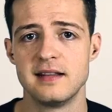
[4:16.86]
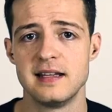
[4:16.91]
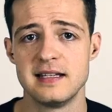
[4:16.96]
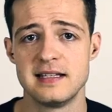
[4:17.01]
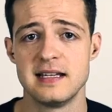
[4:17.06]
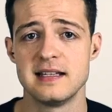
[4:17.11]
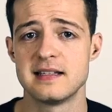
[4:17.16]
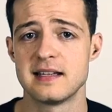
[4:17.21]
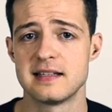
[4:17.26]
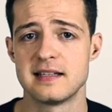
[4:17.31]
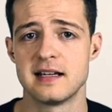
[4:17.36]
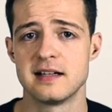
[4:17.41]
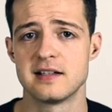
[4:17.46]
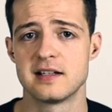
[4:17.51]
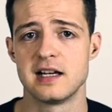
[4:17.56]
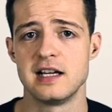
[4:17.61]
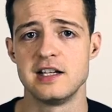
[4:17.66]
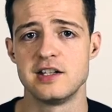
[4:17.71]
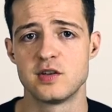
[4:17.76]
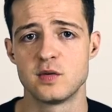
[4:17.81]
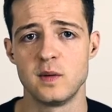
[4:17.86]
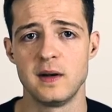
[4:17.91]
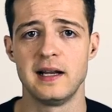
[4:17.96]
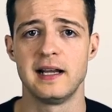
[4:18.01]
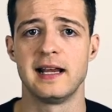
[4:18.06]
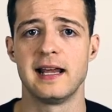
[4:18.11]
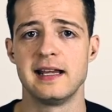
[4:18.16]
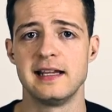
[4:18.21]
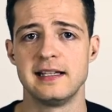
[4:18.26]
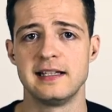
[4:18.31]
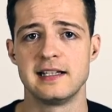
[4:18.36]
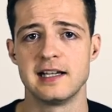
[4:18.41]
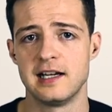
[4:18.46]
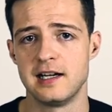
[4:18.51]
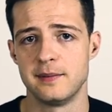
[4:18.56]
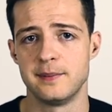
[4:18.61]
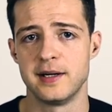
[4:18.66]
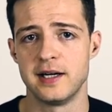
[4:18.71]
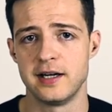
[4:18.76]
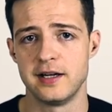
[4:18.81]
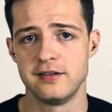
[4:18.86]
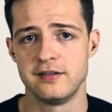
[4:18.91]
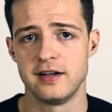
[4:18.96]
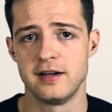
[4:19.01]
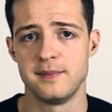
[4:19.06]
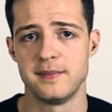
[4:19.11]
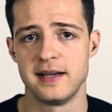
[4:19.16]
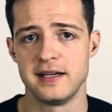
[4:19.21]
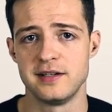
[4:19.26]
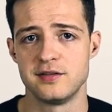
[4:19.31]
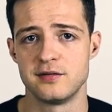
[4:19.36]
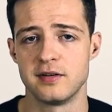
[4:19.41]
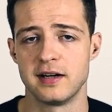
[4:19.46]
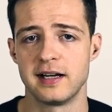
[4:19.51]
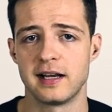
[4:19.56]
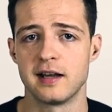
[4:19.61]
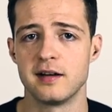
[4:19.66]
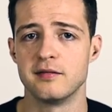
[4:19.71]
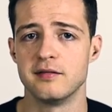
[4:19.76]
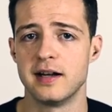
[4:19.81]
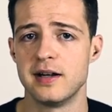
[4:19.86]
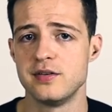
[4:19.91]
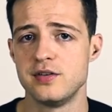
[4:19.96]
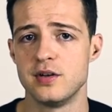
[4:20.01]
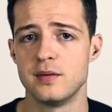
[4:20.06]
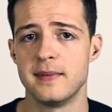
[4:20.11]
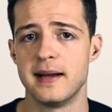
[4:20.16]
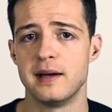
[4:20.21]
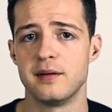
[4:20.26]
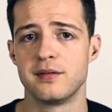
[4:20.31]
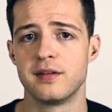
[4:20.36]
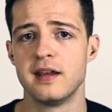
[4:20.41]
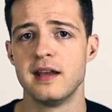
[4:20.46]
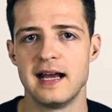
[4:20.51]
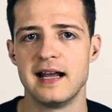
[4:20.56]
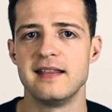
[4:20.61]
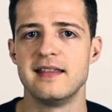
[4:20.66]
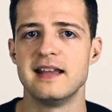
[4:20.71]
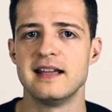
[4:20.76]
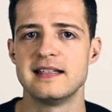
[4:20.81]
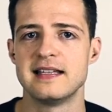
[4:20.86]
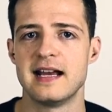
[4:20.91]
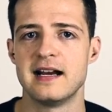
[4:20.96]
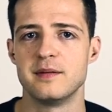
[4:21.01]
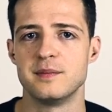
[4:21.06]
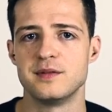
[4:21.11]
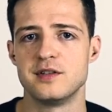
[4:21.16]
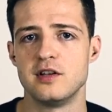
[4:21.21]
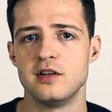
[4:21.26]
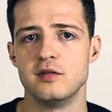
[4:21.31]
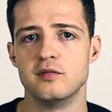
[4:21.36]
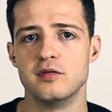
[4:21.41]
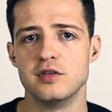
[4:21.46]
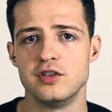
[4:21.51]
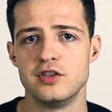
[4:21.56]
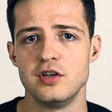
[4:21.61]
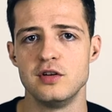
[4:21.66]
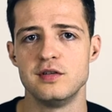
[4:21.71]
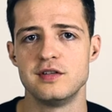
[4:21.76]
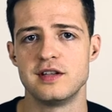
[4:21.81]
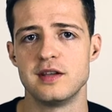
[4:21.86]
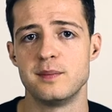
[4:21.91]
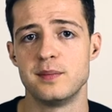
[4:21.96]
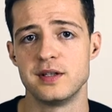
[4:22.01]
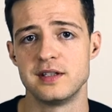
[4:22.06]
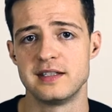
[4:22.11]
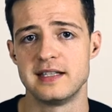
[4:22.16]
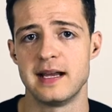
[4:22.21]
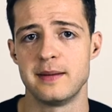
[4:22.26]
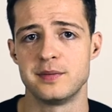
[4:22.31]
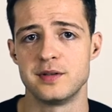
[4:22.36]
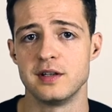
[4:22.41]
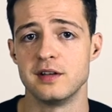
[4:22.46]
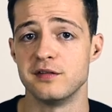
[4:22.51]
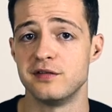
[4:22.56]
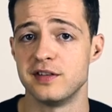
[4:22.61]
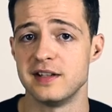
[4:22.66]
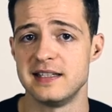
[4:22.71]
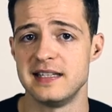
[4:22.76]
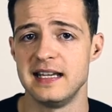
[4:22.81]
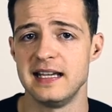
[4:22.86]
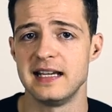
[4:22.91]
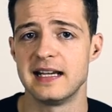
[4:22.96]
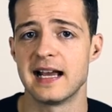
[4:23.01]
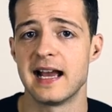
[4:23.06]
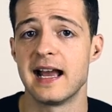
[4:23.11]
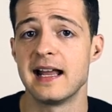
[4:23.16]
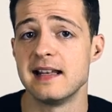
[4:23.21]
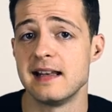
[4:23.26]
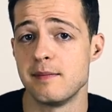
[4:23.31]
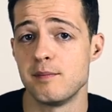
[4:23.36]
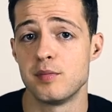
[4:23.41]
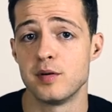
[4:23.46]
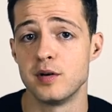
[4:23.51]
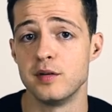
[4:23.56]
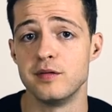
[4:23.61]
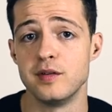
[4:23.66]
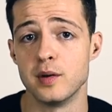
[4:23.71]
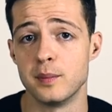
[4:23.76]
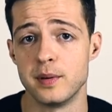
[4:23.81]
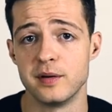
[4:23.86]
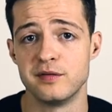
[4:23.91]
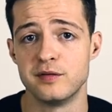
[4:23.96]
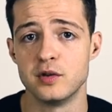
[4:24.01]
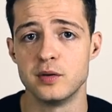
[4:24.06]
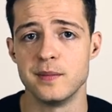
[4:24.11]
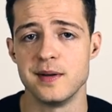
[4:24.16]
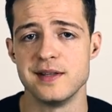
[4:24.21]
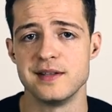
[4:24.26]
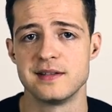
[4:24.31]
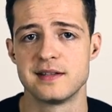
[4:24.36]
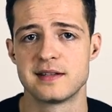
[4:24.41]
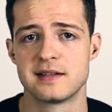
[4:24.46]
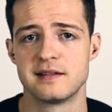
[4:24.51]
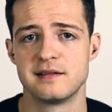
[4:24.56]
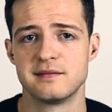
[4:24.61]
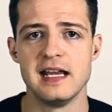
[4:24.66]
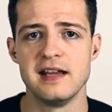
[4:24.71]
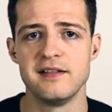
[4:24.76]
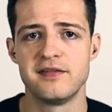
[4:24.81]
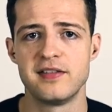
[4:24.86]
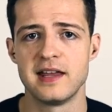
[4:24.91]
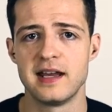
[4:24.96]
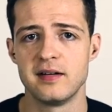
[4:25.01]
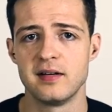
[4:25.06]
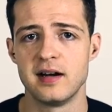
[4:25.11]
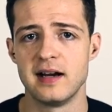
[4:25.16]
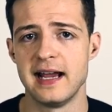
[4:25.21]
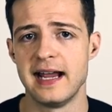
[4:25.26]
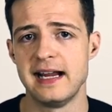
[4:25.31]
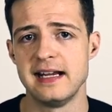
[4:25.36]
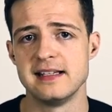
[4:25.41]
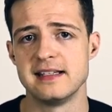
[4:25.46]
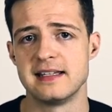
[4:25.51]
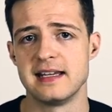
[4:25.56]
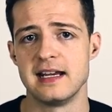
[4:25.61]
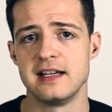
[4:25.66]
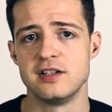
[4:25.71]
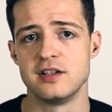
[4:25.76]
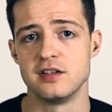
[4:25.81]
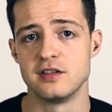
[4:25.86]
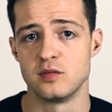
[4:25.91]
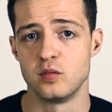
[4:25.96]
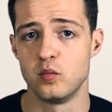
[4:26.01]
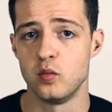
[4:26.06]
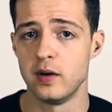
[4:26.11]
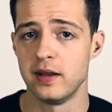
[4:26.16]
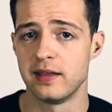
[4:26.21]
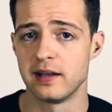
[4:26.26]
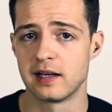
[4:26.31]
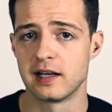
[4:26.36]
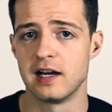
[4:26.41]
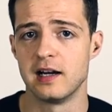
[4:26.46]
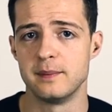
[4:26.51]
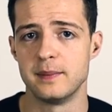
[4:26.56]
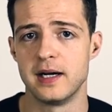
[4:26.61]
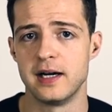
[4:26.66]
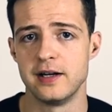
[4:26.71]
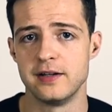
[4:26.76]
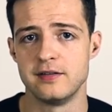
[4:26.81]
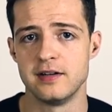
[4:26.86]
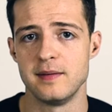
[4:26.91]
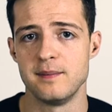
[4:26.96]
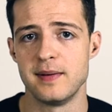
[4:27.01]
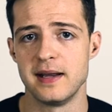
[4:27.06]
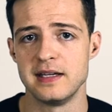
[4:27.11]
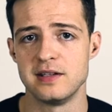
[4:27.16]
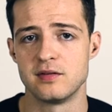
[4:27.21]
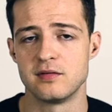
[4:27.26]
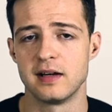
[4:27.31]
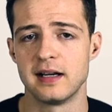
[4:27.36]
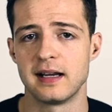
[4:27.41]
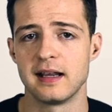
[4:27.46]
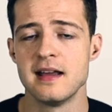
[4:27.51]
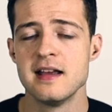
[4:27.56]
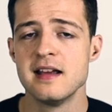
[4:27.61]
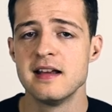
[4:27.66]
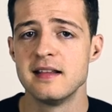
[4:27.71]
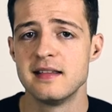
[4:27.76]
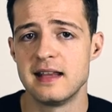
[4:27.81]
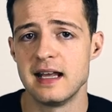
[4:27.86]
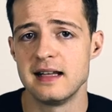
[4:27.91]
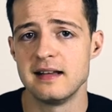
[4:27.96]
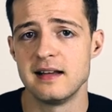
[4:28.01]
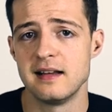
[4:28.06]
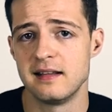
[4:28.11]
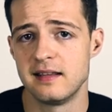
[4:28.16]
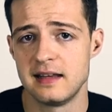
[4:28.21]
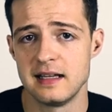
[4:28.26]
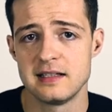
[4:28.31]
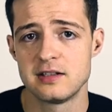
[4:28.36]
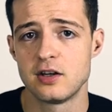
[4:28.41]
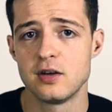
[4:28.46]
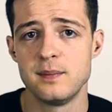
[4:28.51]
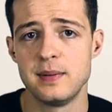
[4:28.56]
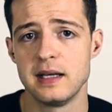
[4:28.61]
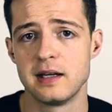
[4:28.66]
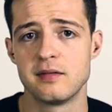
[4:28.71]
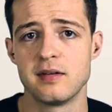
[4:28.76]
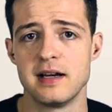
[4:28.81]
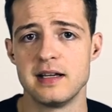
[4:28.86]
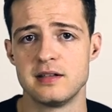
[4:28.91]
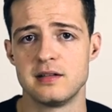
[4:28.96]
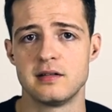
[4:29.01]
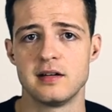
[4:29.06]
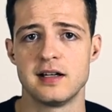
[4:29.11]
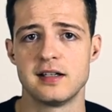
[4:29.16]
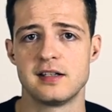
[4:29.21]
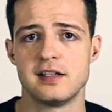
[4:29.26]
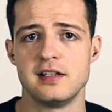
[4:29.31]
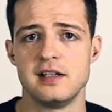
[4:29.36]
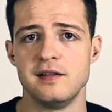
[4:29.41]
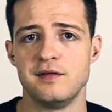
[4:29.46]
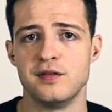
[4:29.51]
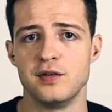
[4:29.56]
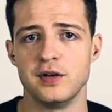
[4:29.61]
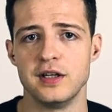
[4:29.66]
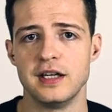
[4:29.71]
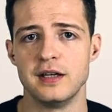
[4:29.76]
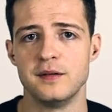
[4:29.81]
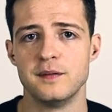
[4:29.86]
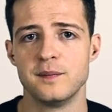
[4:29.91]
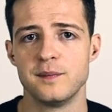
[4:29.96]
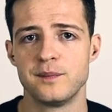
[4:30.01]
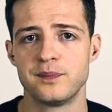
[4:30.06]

This is essentially swilling a carbohydrate-based drink around your mouth, and this helps to reduce the perception of fatigue and improve your performance. If there are aid stations with a carbohydrate-based drink, then this could be a great strategy for you.